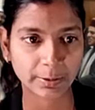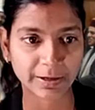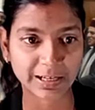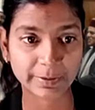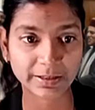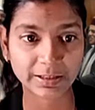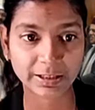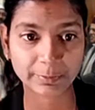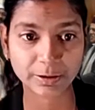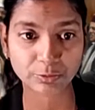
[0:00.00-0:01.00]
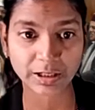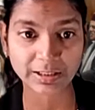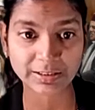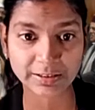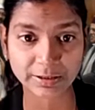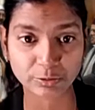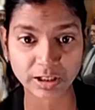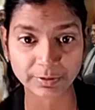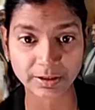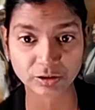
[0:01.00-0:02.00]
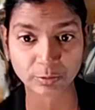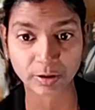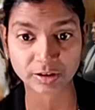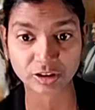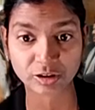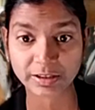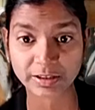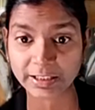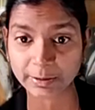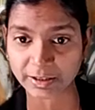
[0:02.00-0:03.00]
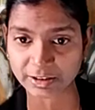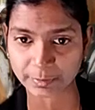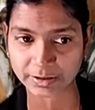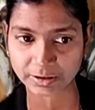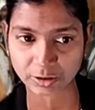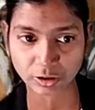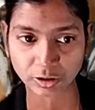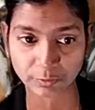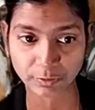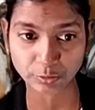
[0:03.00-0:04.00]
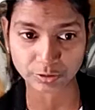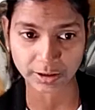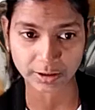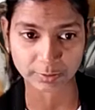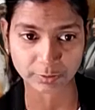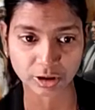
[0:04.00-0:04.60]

Parliament declared bill to grant scheduled territories of Hatti community in Himachal Pradesh, not of Uttarakhand.